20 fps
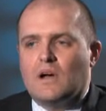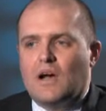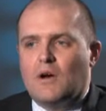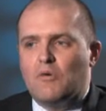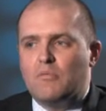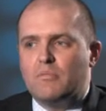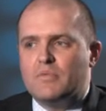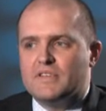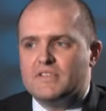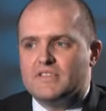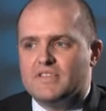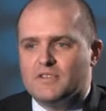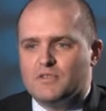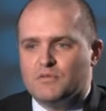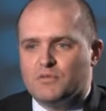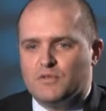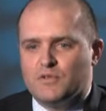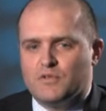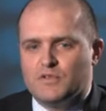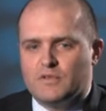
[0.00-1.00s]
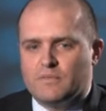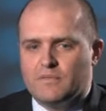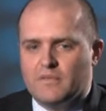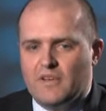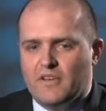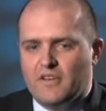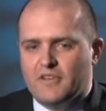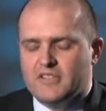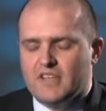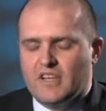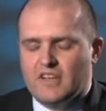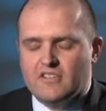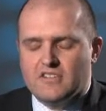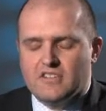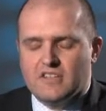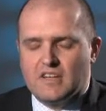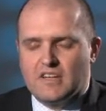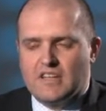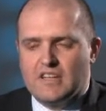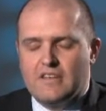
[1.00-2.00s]
Our business was
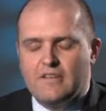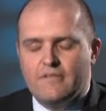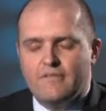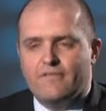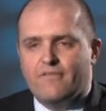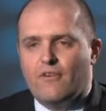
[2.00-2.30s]
essentially